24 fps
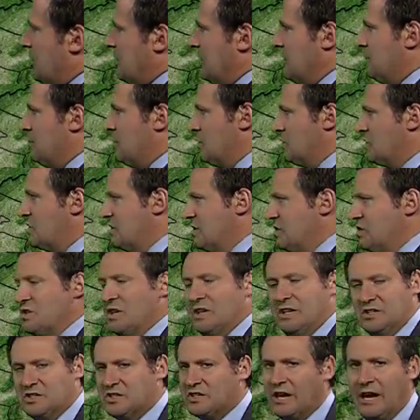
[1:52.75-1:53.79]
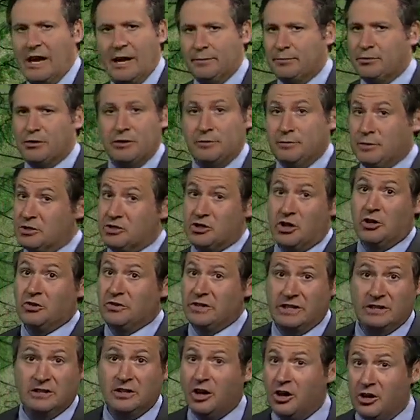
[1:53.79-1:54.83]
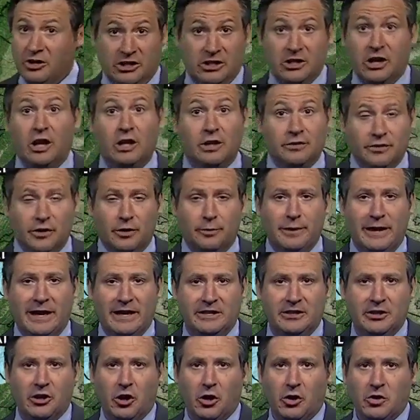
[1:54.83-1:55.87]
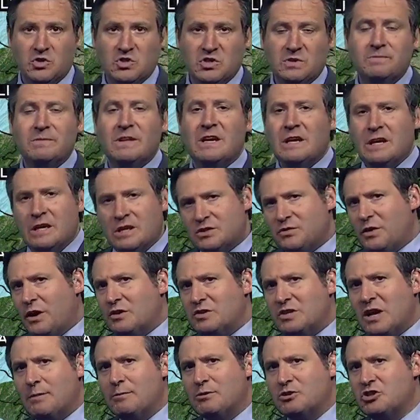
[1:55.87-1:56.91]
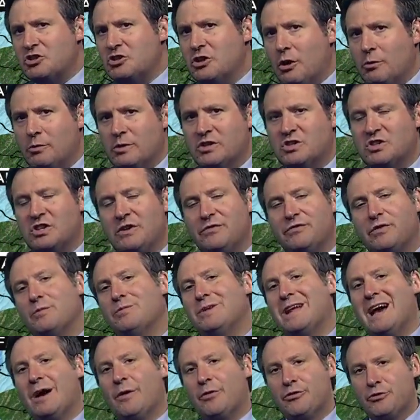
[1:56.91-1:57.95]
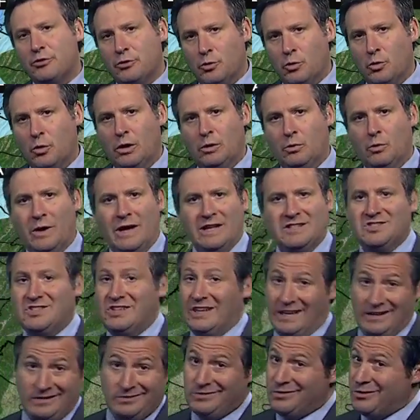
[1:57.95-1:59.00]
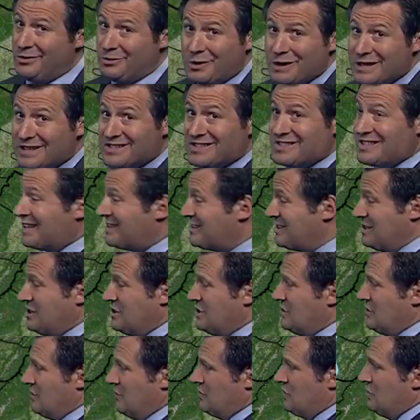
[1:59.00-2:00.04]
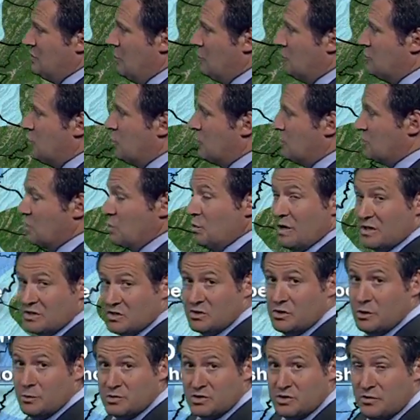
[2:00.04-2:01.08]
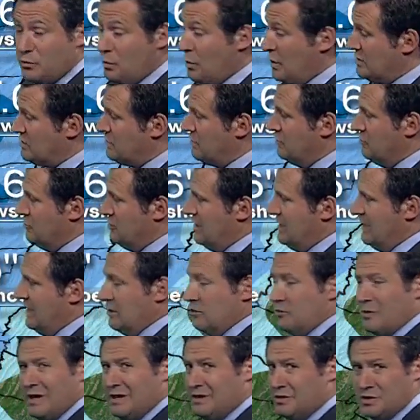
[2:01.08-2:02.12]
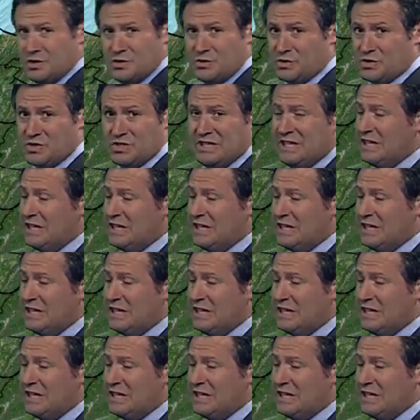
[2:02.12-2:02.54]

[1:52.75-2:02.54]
to mostly sunny sky pretty much all day long in all of our backyards. As far as how much snow we see from now through Wednesday, three to six inches of snow towards the west slopes of West Virginia. Great news for ski